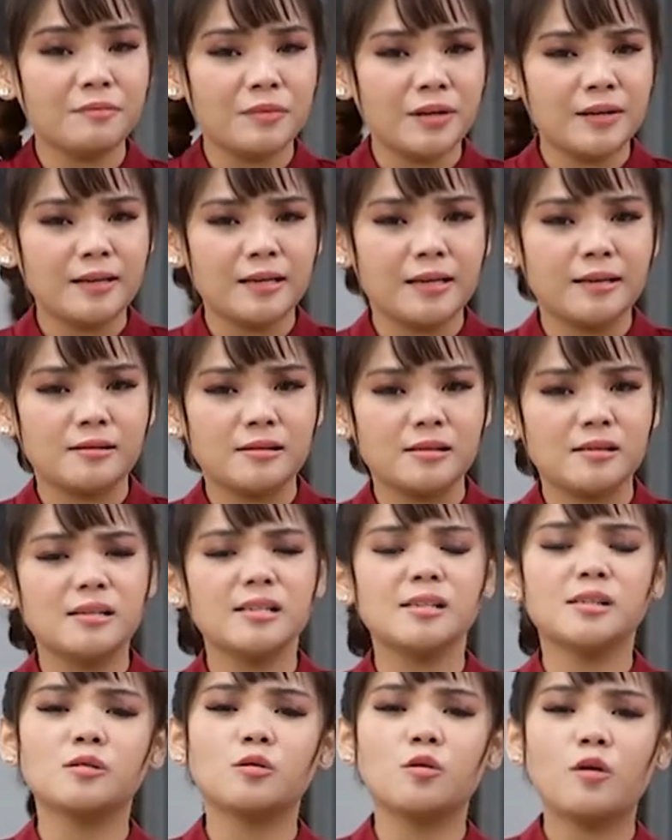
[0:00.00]
minutes.
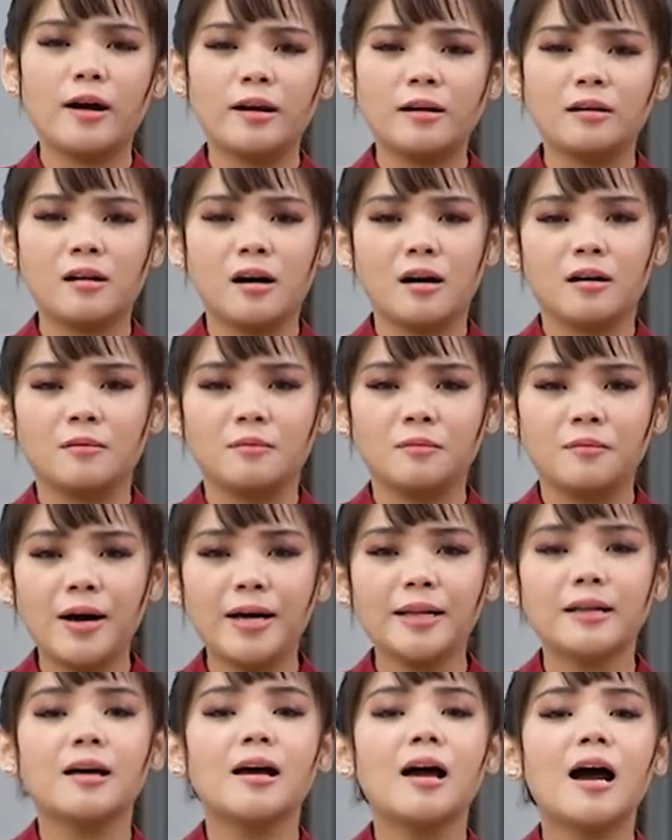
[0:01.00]
It's quite long,
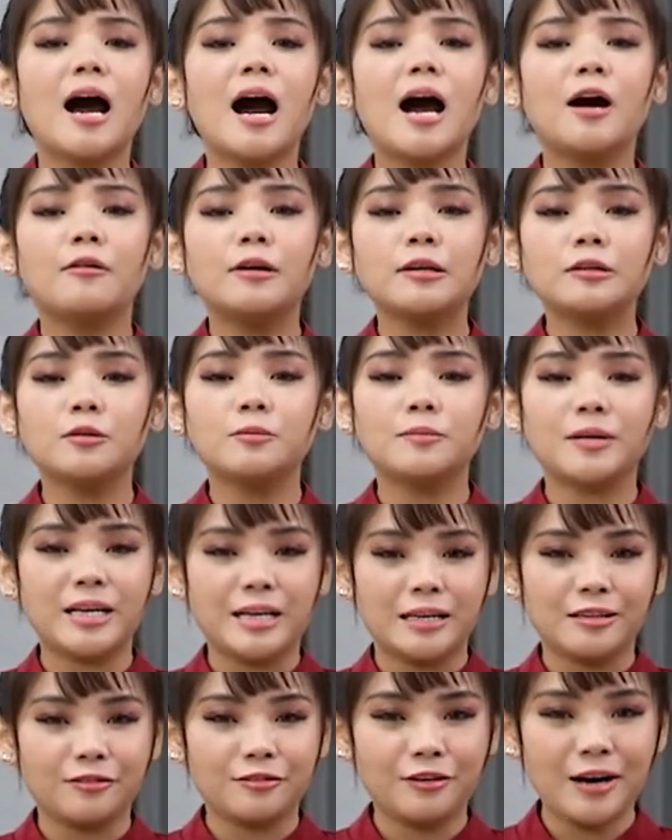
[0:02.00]
but I want to make
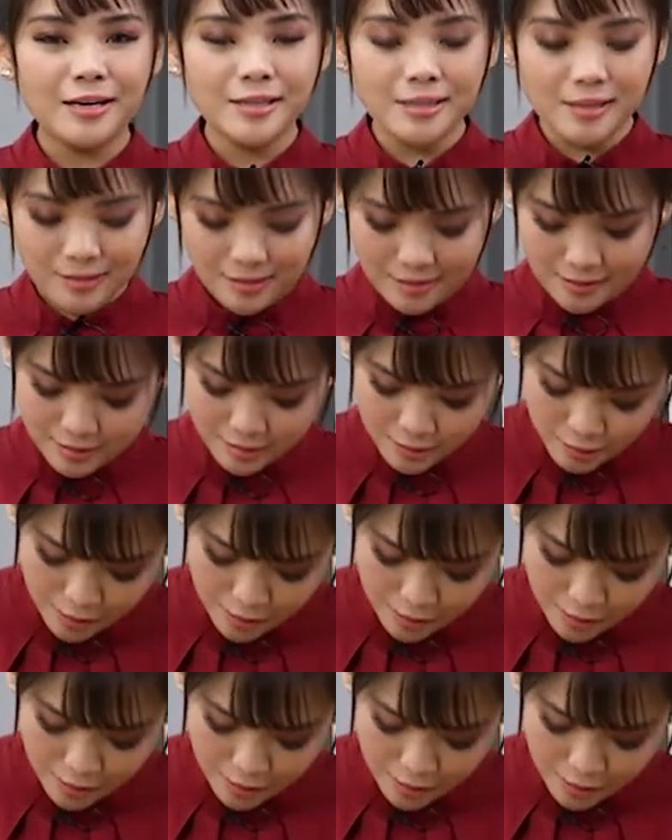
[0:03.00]
it fast, so